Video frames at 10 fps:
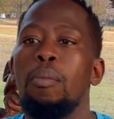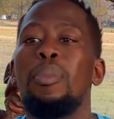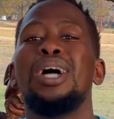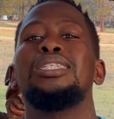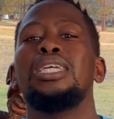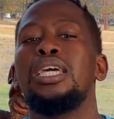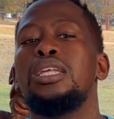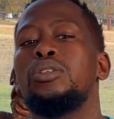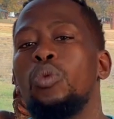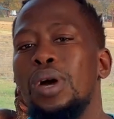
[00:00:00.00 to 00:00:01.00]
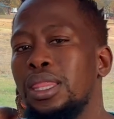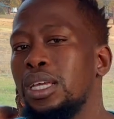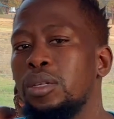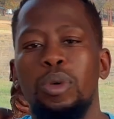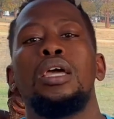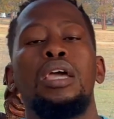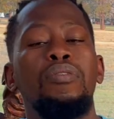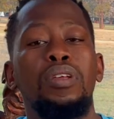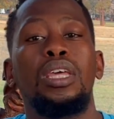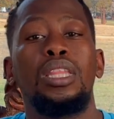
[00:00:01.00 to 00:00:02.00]
but it is worth it, because
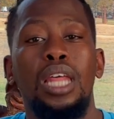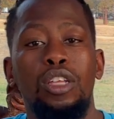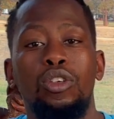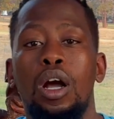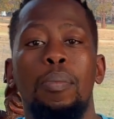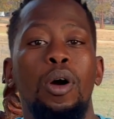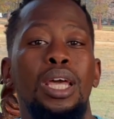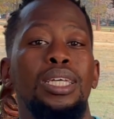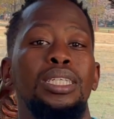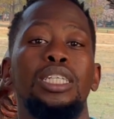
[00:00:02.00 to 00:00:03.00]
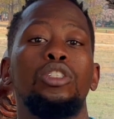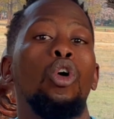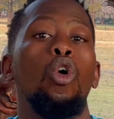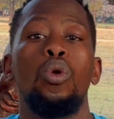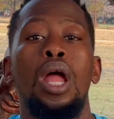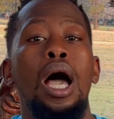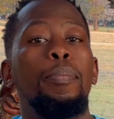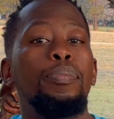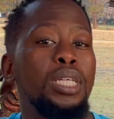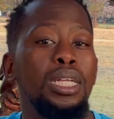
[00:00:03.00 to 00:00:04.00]
everything that I talk about has its own
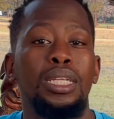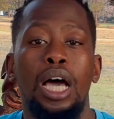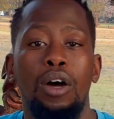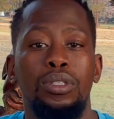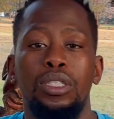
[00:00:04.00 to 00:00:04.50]
ups and downs.